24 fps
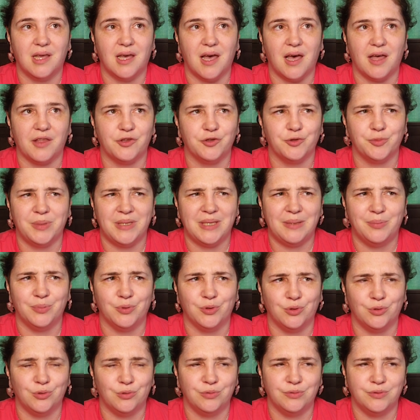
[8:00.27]
other
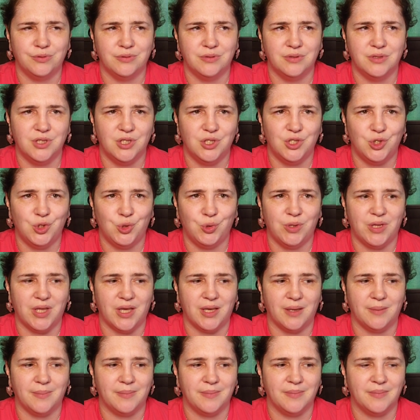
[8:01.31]
people do
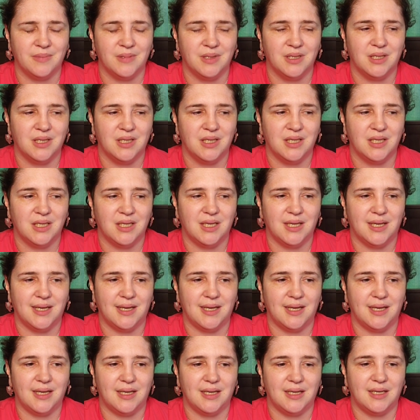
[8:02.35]
them,
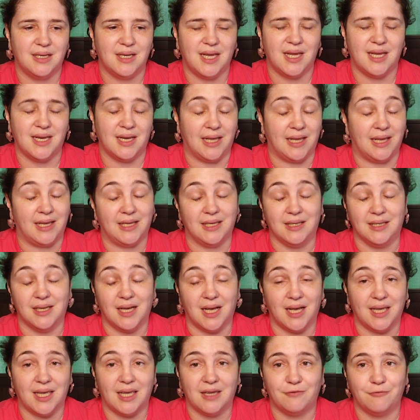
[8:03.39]
and I
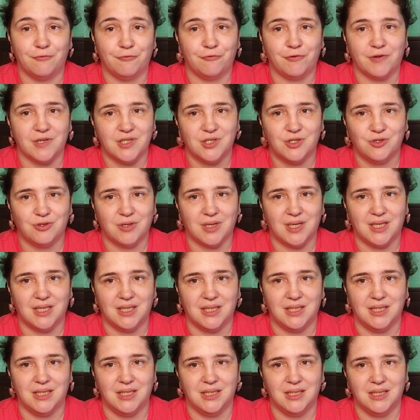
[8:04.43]
get
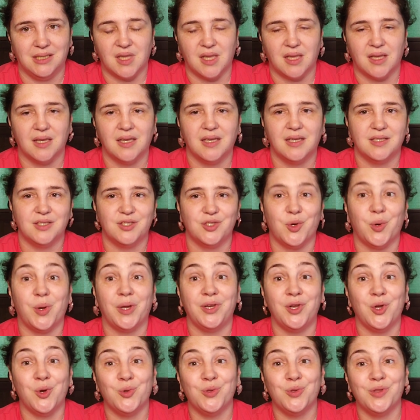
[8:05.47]
frustrated. So I
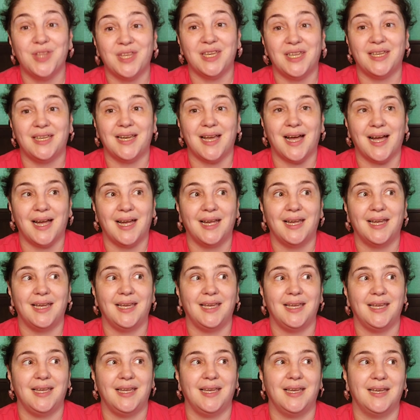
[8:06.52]
know that
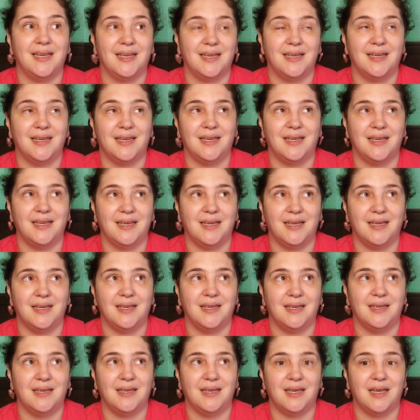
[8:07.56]
I
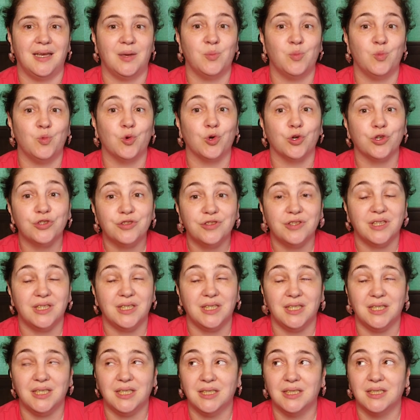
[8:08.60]
am
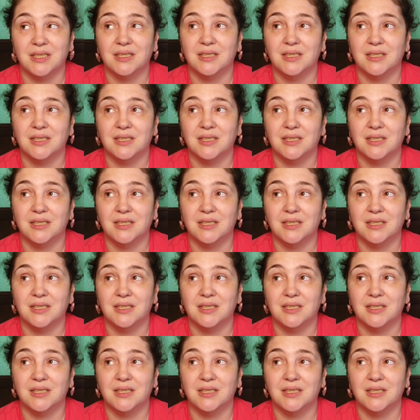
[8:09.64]
worthy.